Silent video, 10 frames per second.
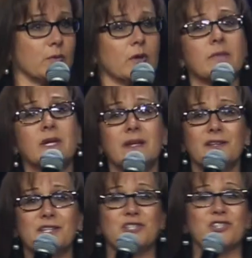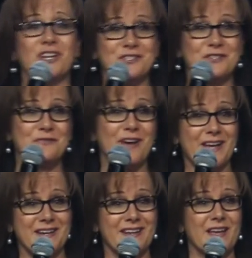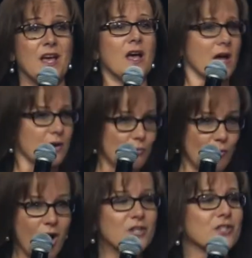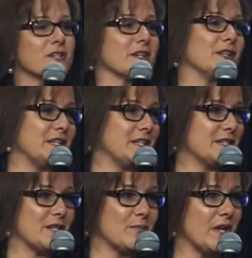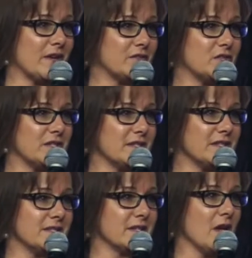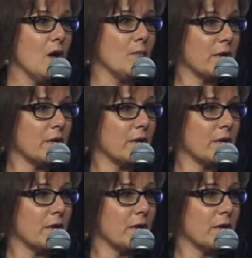We're immediately justified and washed and cleaned in the blood of Jesus. But